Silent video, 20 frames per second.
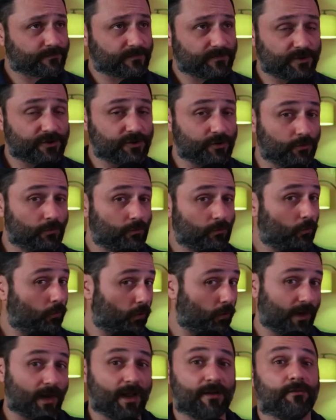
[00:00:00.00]
to do
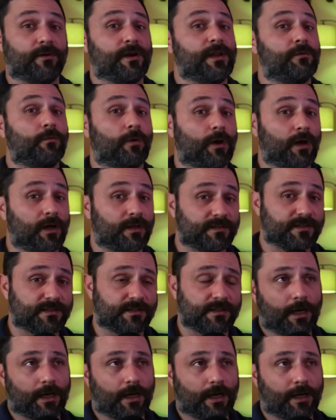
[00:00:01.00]
whatever he wants.
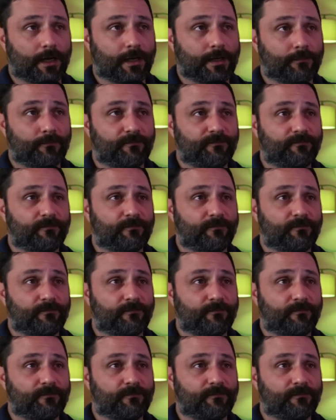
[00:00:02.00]
I